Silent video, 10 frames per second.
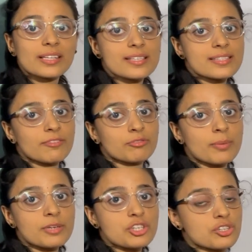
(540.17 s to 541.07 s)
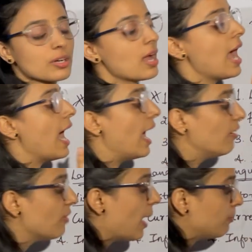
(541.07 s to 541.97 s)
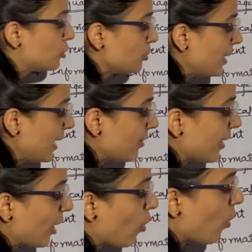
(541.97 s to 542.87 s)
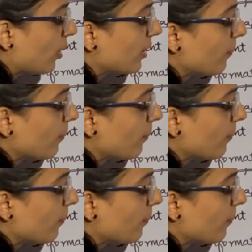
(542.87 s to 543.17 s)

this information, how up-to-date record